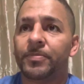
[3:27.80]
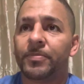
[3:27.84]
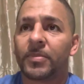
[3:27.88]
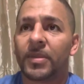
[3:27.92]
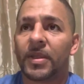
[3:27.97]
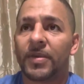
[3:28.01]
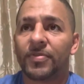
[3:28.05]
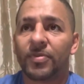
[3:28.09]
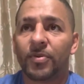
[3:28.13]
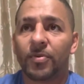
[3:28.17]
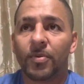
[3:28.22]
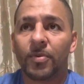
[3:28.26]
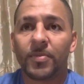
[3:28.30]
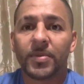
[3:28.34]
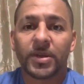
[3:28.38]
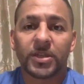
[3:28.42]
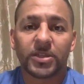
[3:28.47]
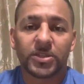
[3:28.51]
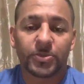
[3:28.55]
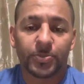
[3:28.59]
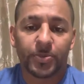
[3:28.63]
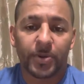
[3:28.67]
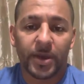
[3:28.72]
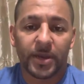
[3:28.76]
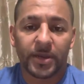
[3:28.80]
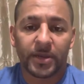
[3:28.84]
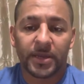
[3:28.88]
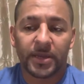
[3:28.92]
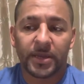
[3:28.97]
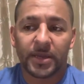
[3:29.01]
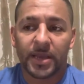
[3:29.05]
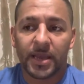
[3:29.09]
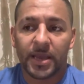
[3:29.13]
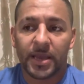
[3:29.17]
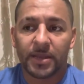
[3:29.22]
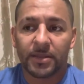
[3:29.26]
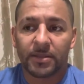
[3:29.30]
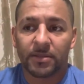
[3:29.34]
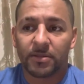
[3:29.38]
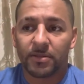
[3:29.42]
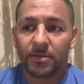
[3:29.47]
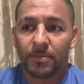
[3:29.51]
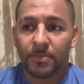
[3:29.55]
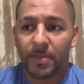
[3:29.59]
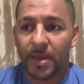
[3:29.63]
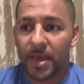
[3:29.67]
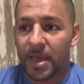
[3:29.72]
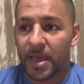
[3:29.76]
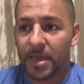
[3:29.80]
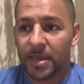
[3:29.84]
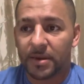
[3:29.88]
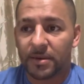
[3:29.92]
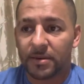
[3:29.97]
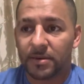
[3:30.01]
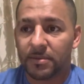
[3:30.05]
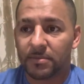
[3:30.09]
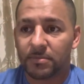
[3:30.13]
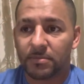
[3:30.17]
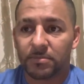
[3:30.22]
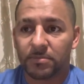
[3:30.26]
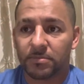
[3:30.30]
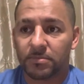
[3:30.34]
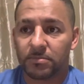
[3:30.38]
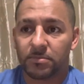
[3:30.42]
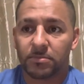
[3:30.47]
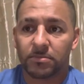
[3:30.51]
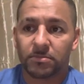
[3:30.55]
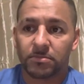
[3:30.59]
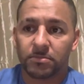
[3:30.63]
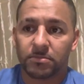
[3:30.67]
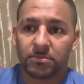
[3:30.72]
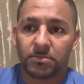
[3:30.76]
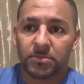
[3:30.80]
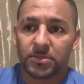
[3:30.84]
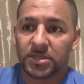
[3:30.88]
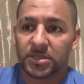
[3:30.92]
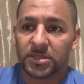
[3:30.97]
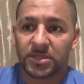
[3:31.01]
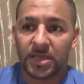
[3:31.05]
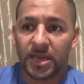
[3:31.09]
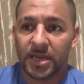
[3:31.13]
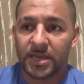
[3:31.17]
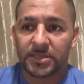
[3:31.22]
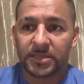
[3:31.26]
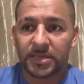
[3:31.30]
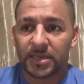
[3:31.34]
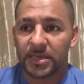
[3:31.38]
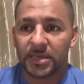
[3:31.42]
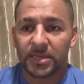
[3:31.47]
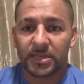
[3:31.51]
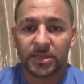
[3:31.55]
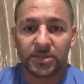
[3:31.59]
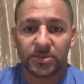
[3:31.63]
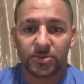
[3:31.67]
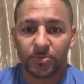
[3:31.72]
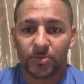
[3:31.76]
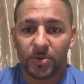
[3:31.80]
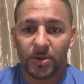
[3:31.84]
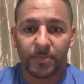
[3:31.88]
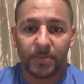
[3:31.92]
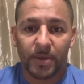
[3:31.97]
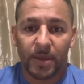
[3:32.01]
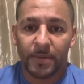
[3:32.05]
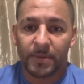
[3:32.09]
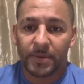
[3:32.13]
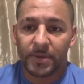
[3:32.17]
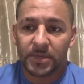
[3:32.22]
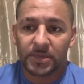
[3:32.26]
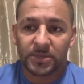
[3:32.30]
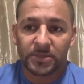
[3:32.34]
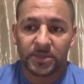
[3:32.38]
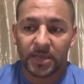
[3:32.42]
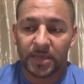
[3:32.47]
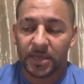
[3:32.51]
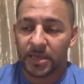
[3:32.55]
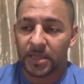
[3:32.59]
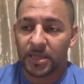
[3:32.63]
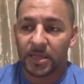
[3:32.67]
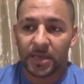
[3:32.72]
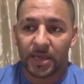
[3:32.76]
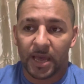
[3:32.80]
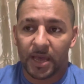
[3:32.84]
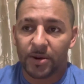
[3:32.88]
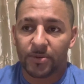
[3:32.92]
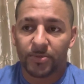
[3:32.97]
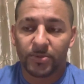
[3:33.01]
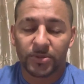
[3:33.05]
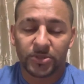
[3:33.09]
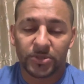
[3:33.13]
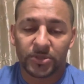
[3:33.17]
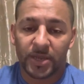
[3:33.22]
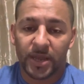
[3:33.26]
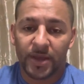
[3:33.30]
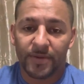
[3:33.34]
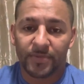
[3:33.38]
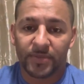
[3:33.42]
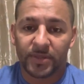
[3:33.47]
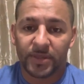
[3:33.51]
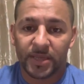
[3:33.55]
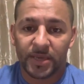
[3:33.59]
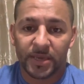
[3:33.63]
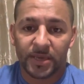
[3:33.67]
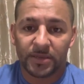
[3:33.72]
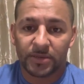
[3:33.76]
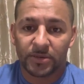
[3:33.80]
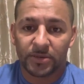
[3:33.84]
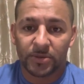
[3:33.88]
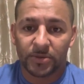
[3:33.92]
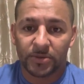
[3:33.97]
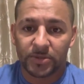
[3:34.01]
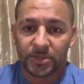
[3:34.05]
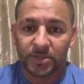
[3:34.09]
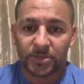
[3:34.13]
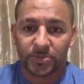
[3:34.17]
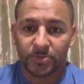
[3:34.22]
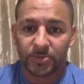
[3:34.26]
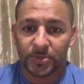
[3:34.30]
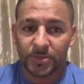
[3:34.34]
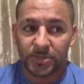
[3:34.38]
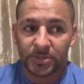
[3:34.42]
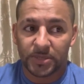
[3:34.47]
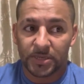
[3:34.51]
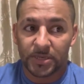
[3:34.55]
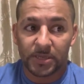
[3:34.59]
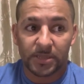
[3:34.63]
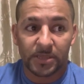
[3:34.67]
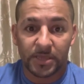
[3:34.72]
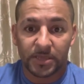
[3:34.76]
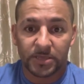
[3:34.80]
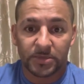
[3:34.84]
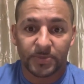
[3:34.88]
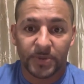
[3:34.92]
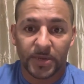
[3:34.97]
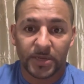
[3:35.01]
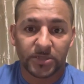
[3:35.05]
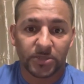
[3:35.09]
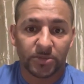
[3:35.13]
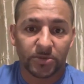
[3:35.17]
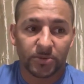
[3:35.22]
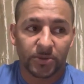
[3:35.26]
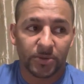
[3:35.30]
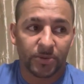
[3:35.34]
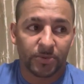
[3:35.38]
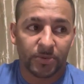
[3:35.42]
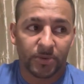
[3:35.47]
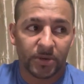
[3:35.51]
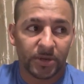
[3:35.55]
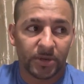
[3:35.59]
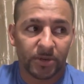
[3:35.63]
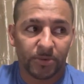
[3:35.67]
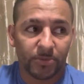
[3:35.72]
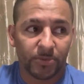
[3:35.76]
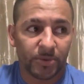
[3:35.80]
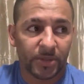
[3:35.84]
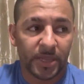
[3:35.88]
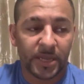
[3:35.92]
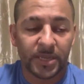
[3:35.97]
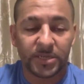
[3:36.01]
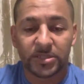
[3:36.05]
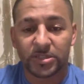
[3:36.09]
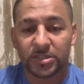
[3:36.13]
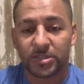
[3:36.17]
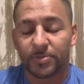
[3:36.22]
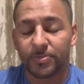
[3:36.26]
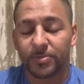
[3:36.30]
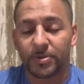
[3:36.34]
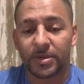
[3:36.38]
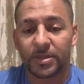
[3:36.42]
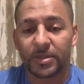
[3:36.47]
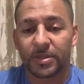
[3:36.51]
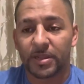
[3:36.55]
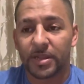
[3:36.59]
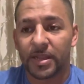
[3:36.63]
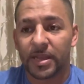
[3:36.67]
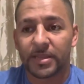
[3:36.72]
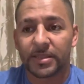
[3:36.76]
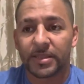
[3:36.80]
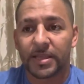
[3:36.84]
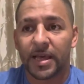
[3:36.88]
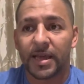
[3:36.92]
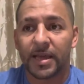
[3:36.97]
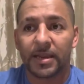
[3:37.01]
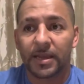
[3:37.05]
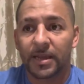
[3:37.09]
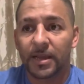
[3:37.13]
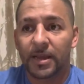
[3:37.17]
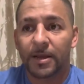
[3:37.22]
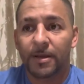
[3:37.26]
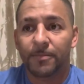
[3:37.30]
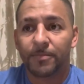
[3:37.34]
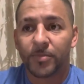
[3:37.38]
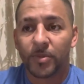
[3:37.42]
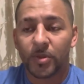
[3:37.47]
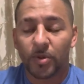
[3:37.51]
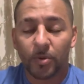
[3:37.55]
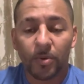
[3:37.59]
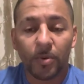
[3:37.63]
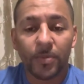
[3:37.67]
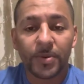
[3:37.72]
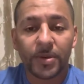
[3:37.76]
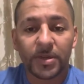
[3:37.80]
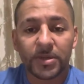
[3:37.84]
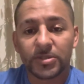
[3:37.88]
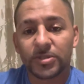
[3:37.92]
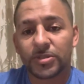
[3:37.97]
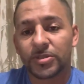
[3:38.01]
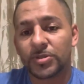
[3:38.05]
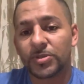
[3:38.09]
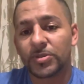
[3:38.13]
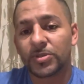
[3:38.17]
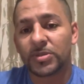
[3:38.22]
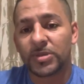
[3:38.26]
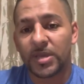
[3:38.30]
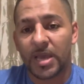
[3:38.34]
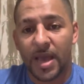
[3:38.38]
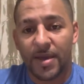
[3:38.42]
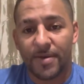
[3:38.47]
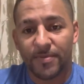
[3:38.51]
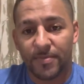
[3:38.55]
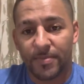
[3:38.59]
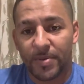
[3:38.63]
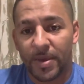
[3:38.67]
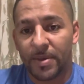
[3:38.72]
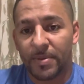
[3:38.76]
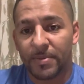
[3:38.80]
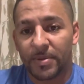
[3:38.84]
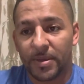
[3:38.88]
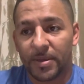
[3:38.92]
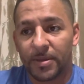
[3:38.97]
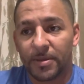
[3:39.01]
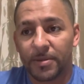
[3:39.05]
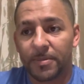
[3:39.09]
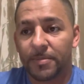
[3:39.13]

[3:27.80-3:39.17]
If the woman gets pregnant and the man decides that he doesn't want a baby, he's like, look, I don't want you to have the kid. You know, this wasn't anything special. We weren't in a relationship or anything like that. The woman can choose to have a baby.